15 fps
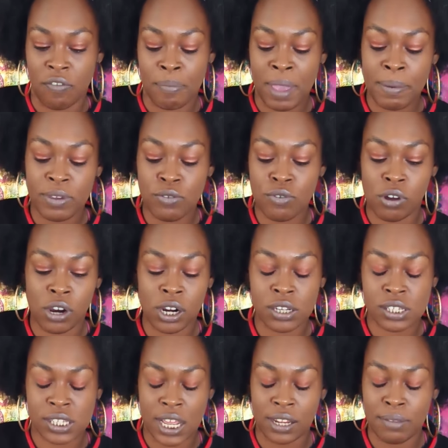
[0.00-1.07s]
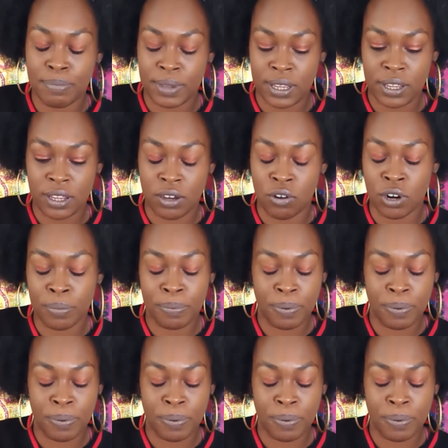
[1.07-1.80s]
Maybe you are celibate or